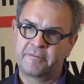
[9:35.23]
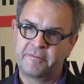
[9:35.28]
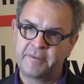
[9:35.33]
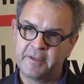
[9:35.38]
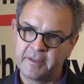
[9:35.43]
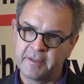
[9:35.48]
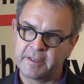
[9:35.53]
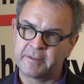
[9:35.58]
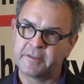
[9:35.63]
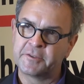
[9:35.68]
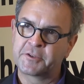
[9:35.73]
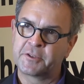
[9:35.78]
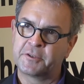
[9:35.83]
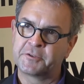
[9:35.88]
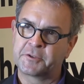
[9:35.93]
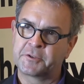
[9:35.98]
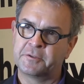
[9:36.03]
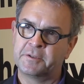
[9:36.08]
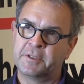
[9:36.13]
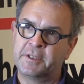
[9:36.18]
Filling the
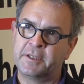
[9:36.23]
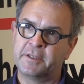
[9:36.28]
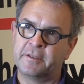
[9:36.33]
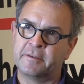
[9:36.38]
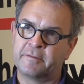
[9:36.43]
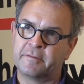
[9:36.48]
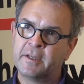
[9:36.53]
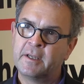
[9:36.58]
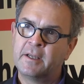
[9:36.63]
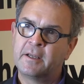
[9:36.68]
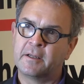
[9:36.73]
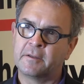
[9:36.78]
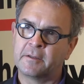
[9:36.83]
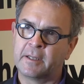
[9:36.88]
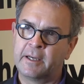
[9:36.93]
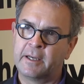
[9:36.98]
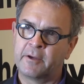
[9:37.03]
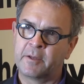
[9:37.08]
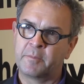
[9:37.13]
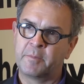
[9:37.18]
social need of
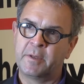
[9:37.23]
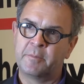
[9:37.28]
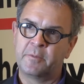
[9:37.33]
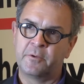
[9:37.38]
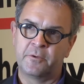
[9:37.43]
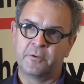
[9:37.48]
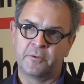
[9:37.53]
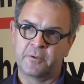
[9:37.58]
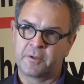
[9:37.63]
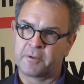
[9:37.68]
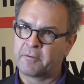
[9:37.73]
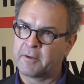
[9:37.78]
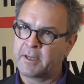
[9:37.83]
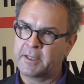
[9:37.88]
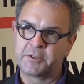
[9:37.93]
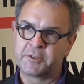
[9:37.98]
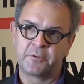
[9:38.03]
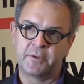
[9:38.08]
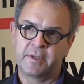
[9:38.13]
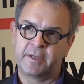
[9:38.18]
allowing people who are
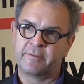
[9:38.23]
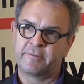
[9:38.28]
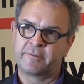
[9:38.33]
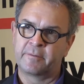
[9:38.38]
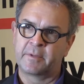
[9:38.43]
graduating